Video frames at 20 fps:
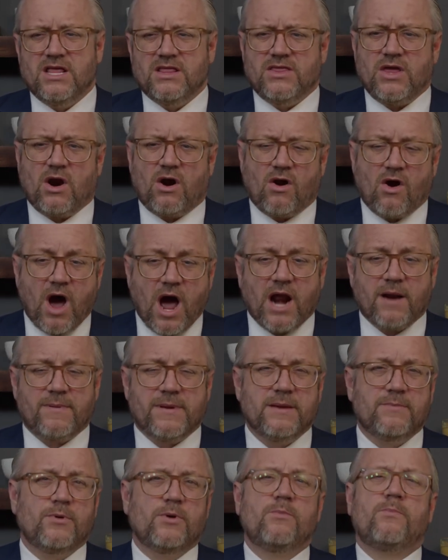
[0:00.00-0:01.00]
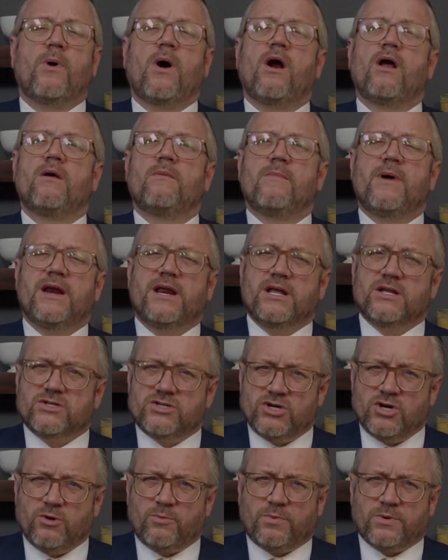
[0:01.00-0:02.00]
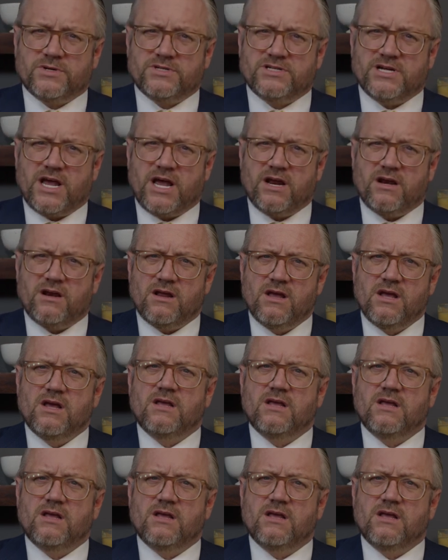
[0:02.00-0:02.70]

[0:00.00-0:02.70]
There are a lot of people who borrowed money at two percent